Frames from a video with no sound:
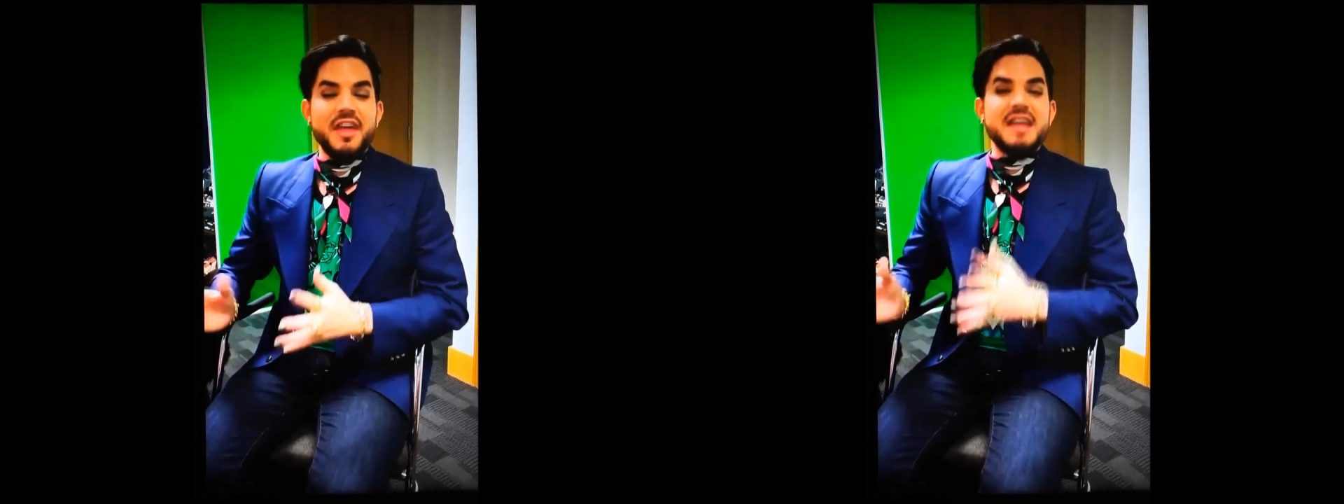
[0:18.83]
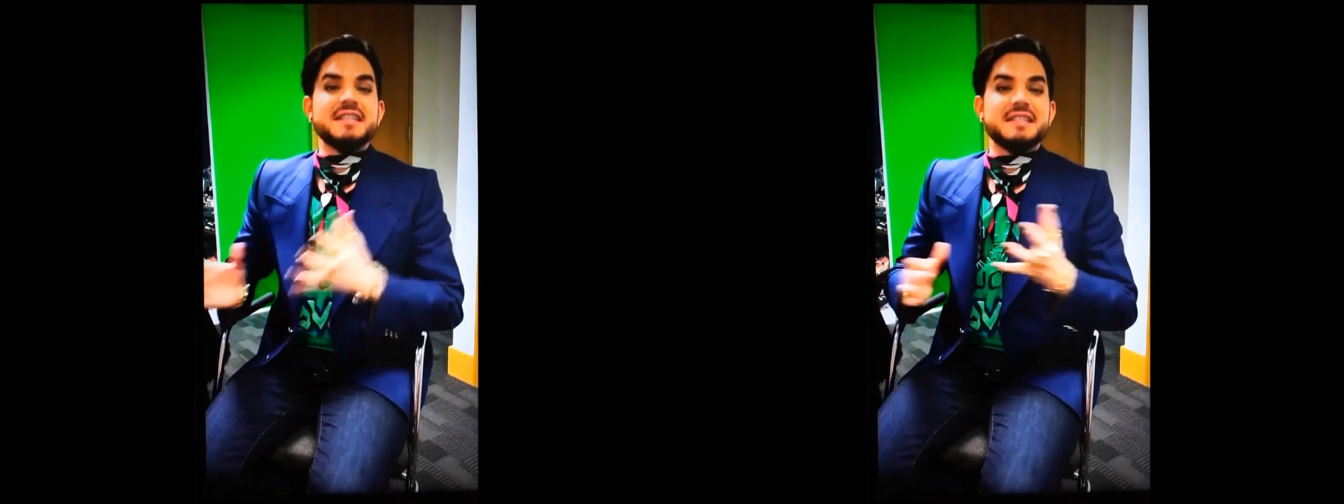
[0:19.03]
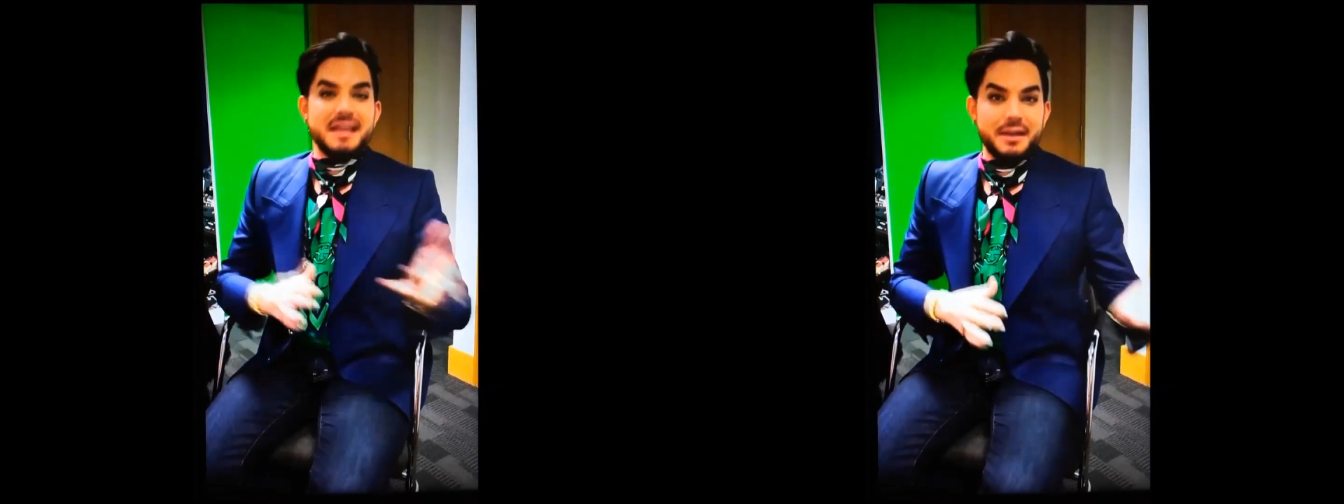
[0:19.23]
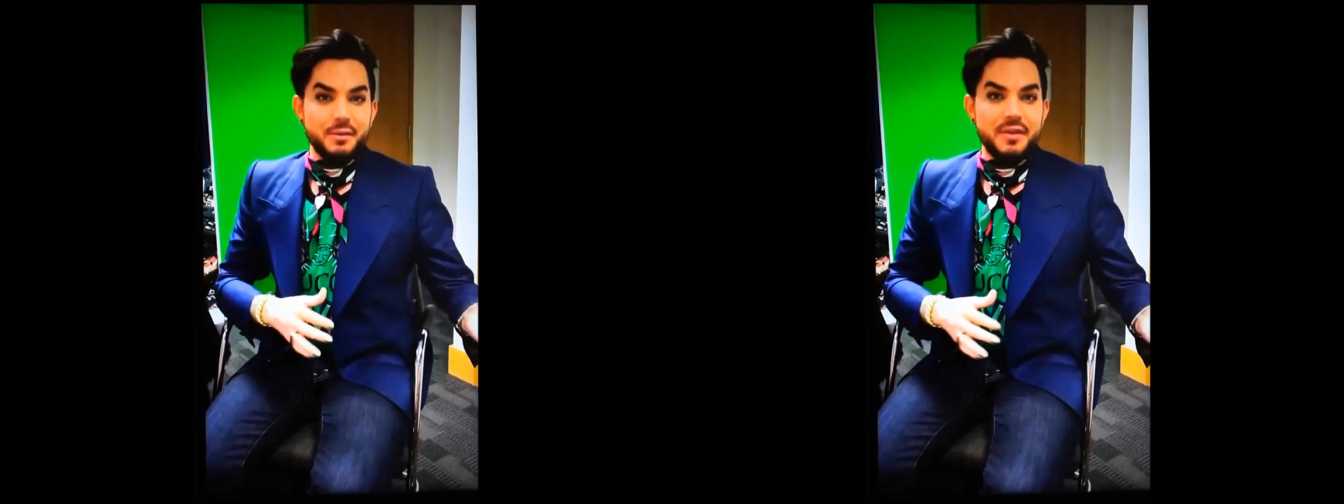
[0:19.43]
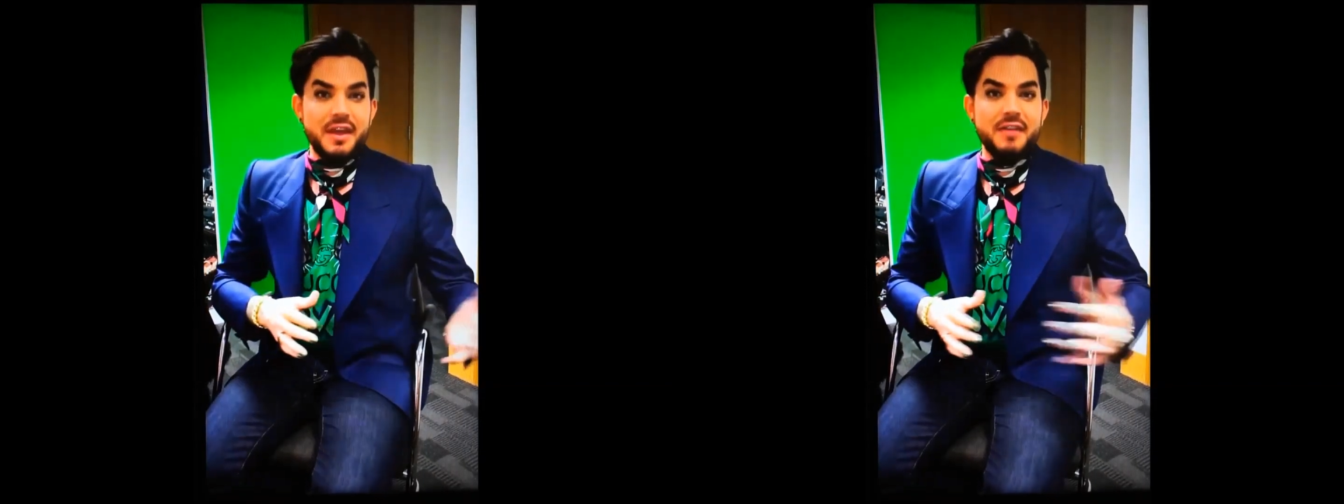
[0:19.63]
stayed in
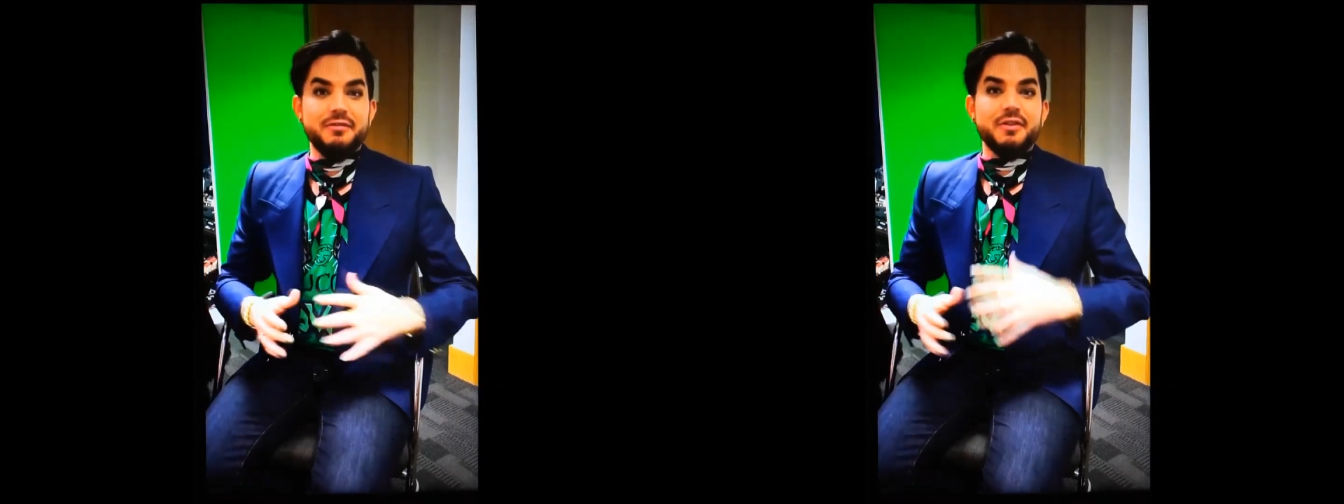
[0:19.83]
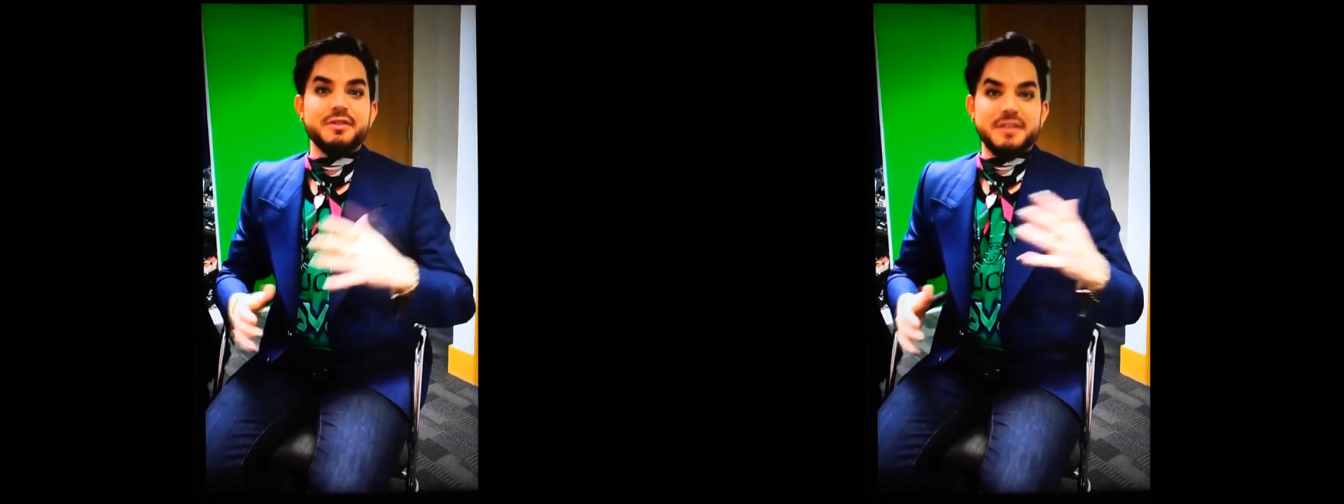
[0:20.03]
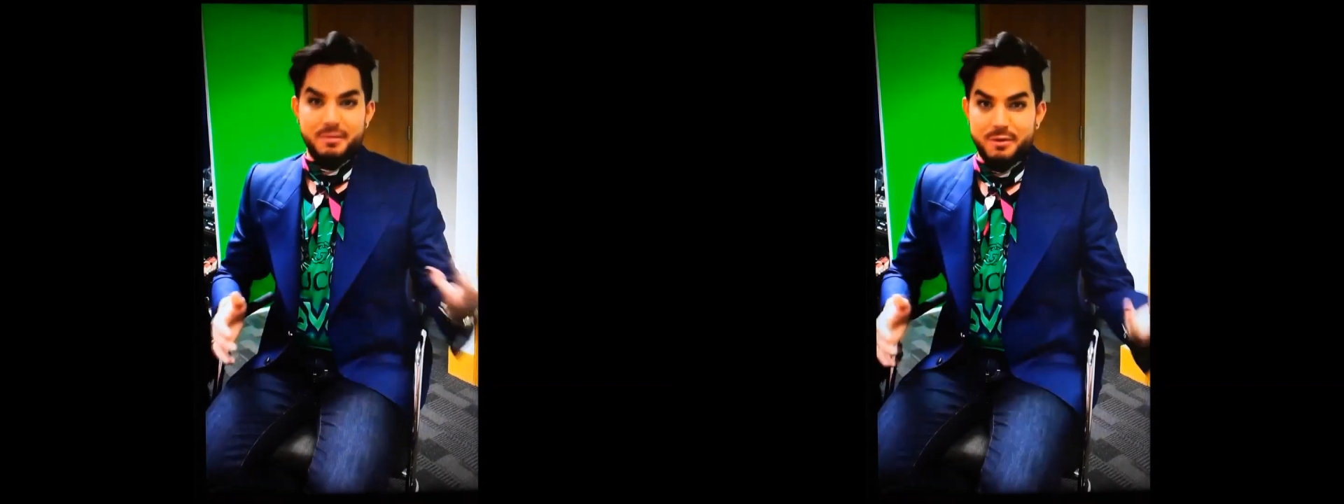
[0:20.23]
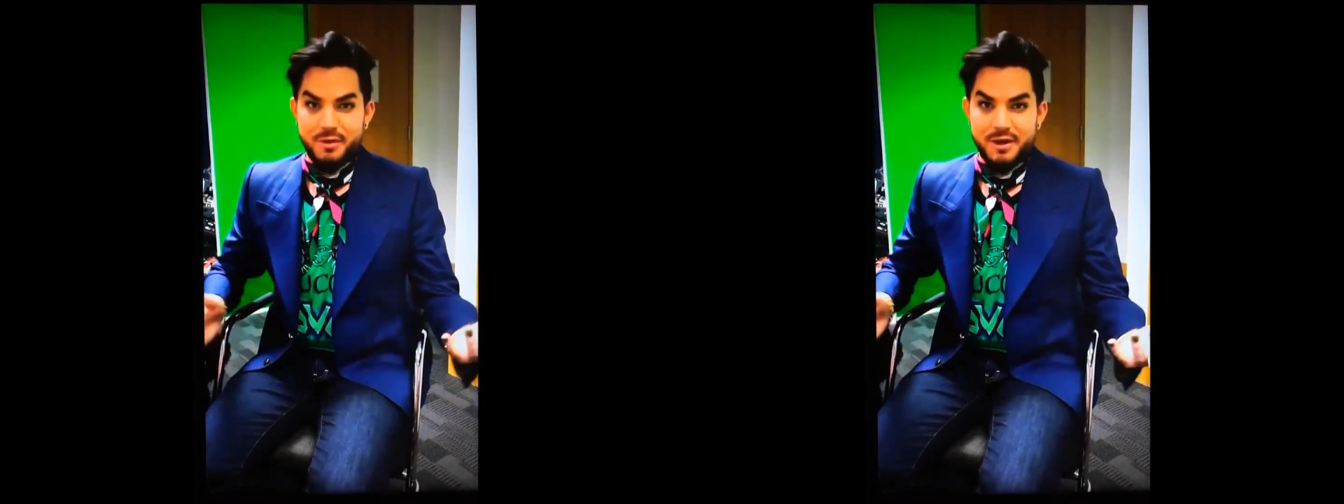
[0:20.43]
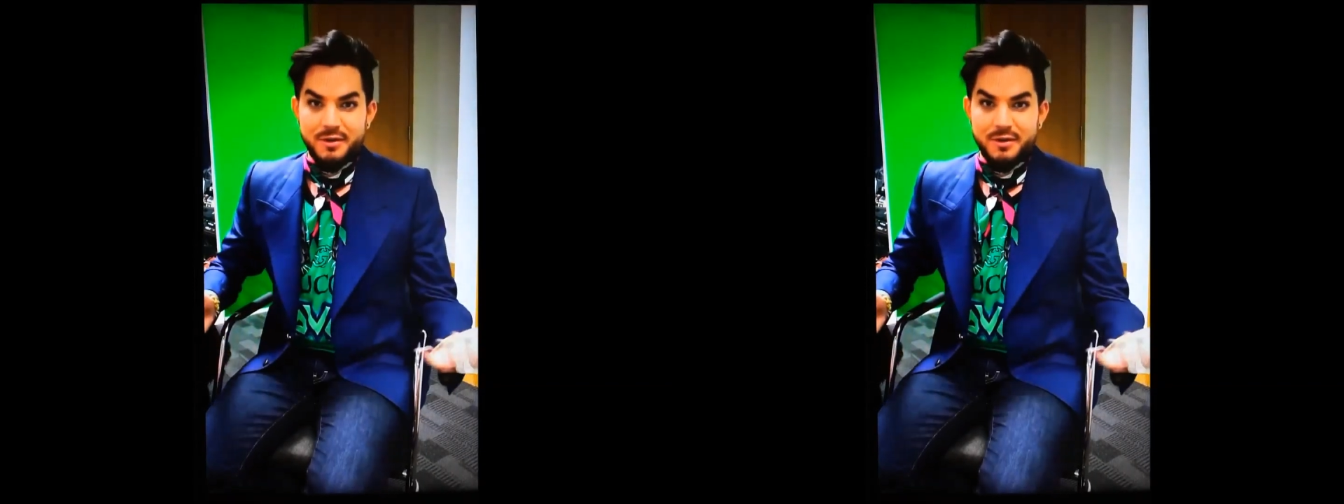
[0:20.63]
when they first came to Rio,